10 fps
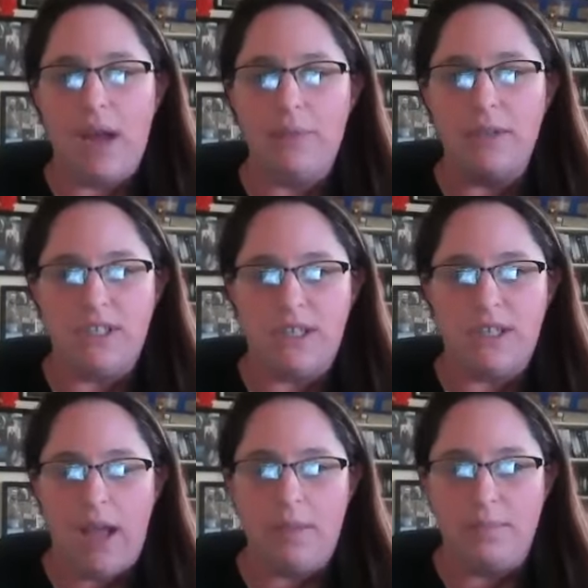
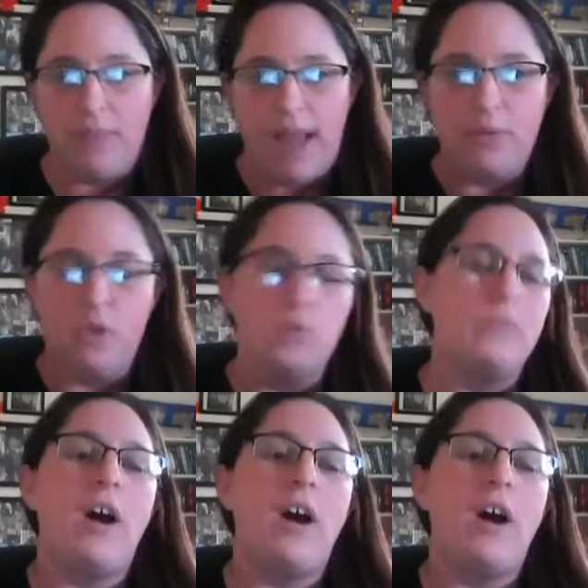Our Norm